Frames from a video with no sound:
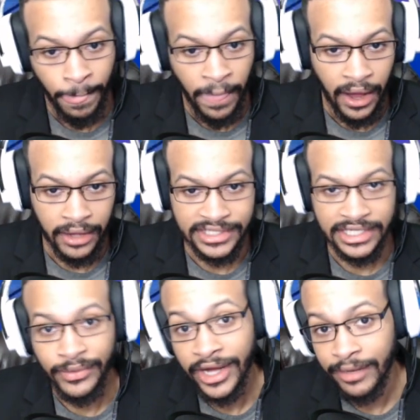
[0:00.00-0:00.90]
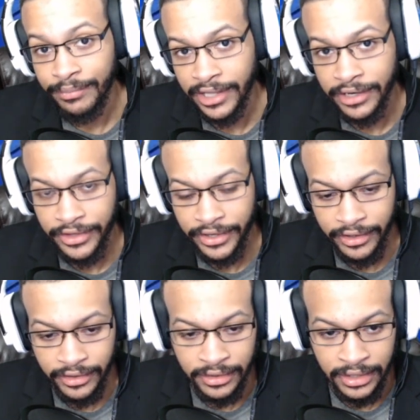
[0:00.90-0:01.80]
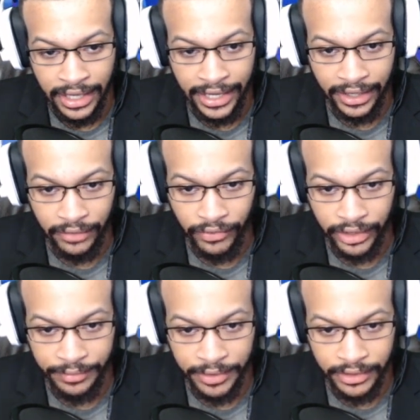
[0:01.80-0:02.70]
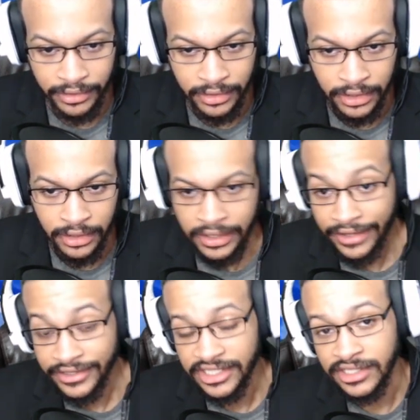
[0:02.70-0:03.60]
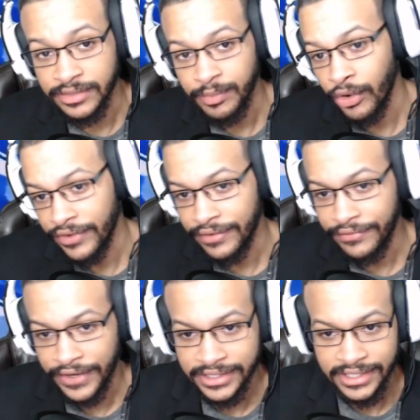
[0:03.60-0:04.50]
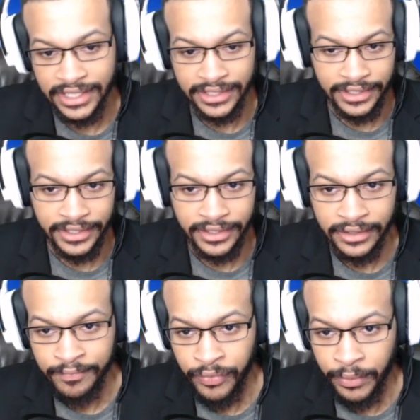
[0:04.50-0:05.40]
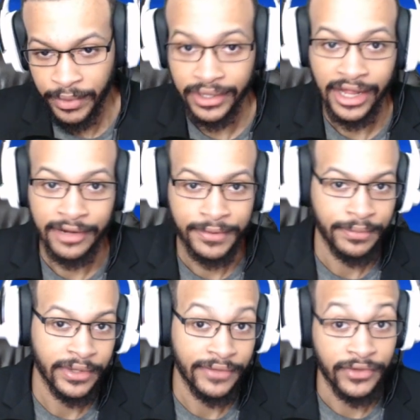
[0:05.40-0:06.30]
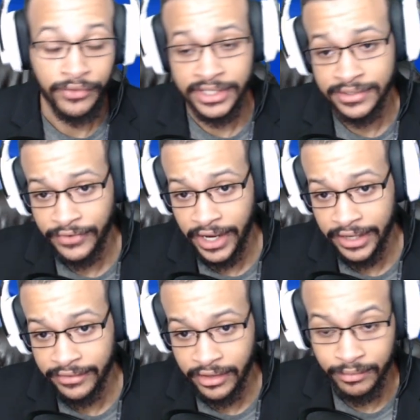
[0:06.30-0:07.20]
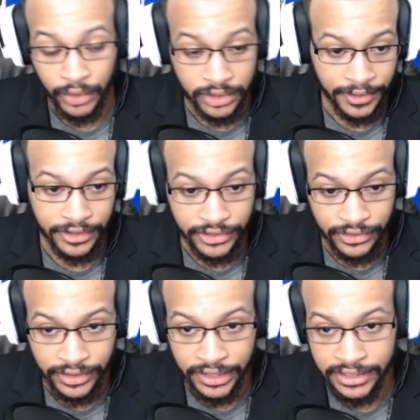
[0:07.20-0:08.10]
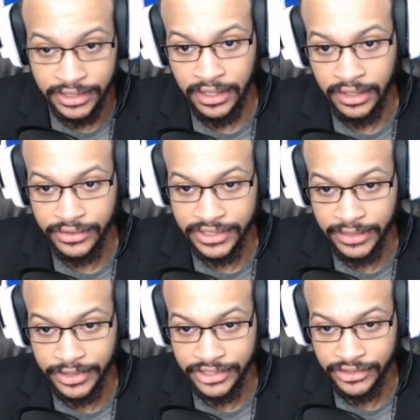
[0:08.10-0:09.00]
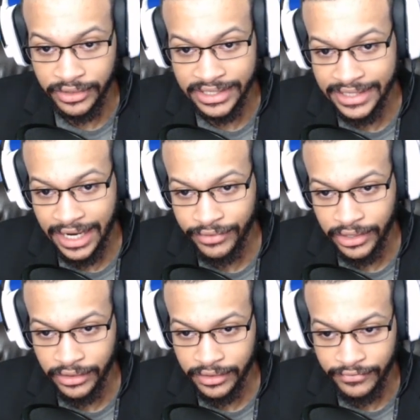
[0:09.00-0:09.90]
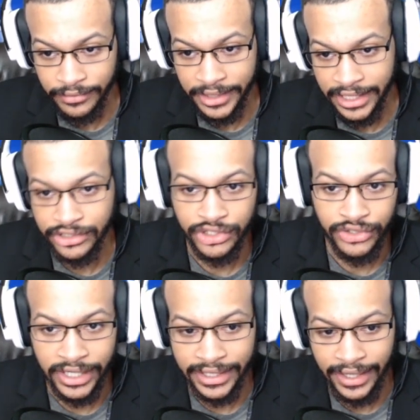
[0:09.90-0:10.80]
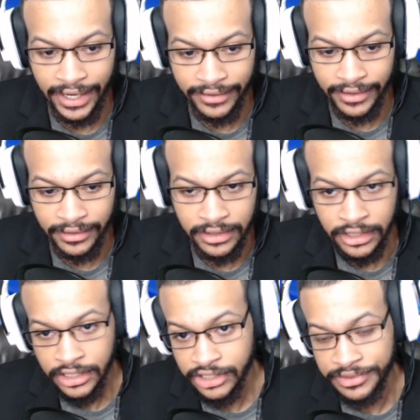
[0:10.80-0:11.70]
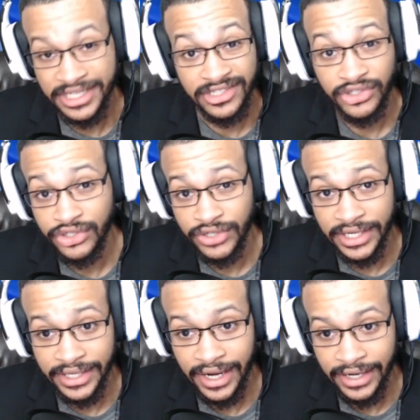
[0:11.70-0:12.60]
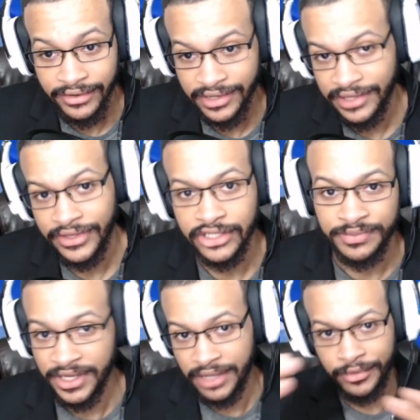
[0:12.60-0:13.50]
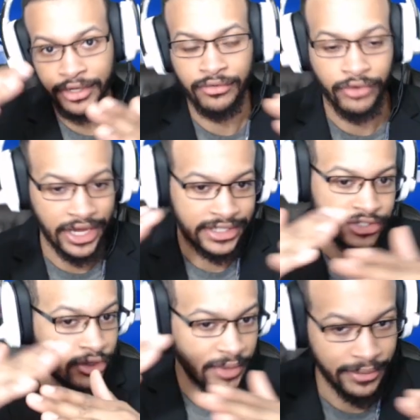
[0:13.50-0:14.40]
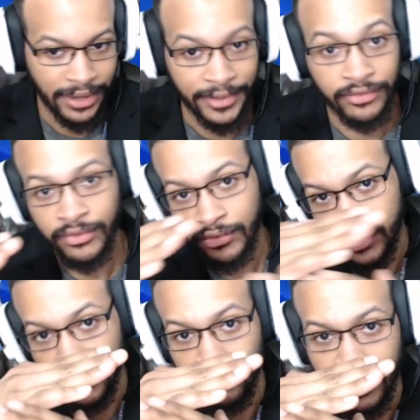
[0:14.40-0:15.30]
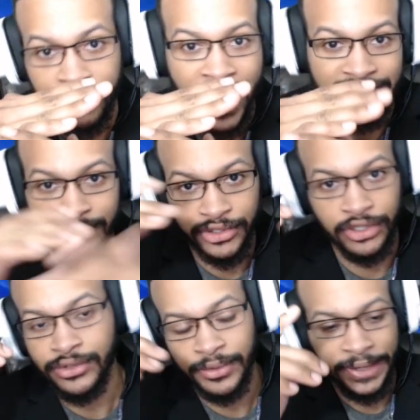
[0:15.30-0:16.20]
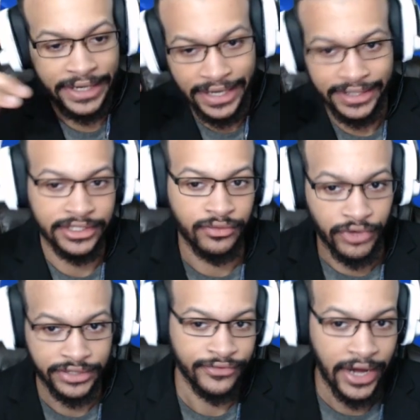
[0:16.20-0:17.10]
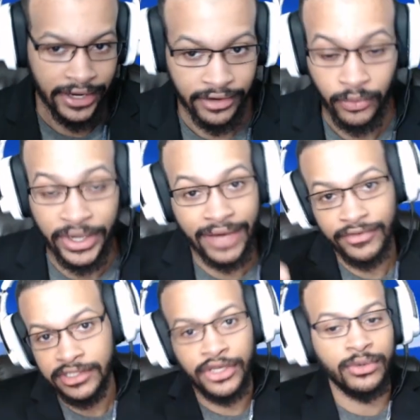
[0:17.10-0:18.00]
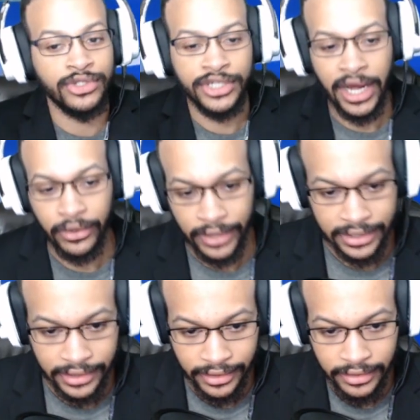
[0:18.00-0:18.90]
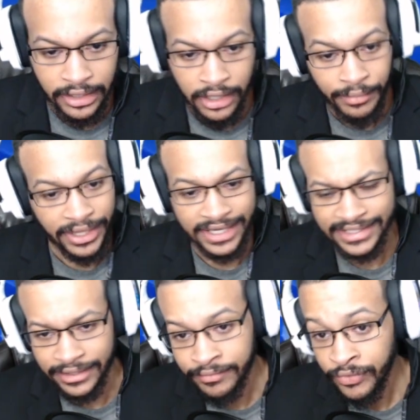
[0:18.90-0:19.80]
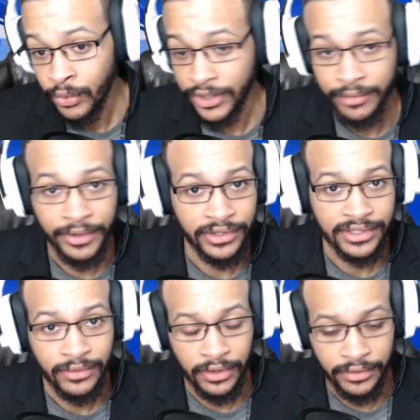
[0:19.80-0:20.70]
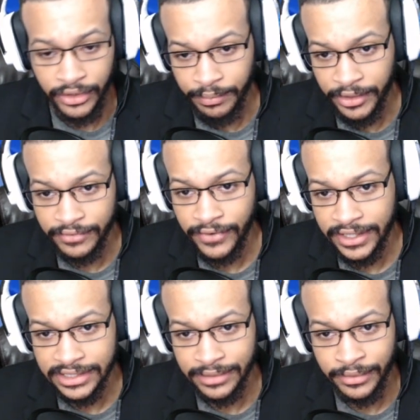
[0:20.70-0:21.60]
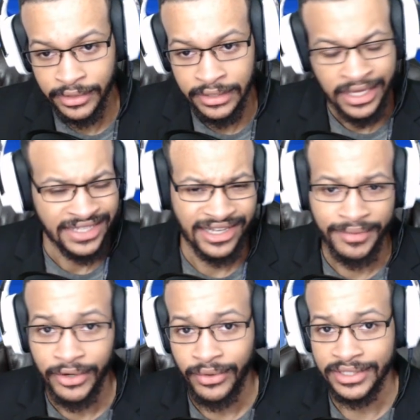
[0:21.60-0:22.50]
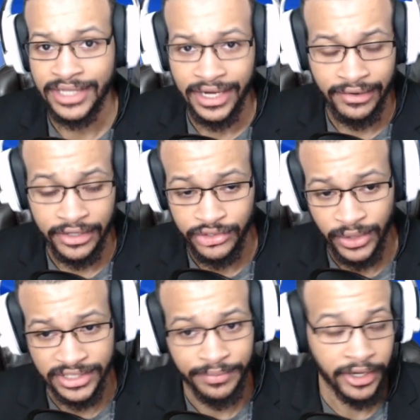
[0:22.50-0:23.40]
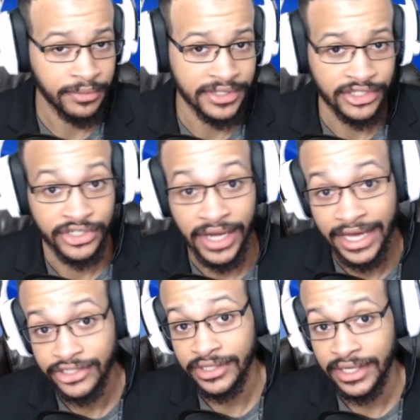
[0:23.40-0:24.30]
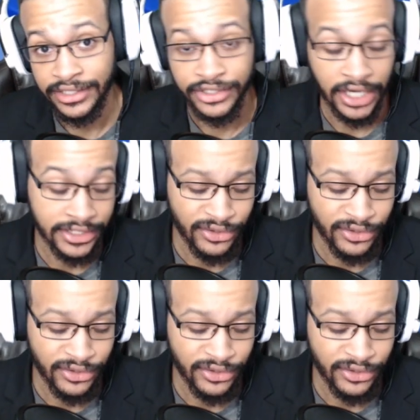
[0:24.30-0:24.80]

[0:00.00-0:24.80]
I'll see what kind of player they are, and I'll run up here. Now this is more of an advanced technique, but a lot of people, if they're racing for high ground, most players do this. You see what he's doing. He's not really looking for me. He's just trying to get high ground. So because he's just trying to get high ground, he thinks me and him are going to race. Maybe I'm going to, run past him and start doing my 90s and race for high ground. We'd have this huge tower at the end. But like I said, when you're building, build fighting someone, it's not about who has high ground. It's who has the better position, actually land shots.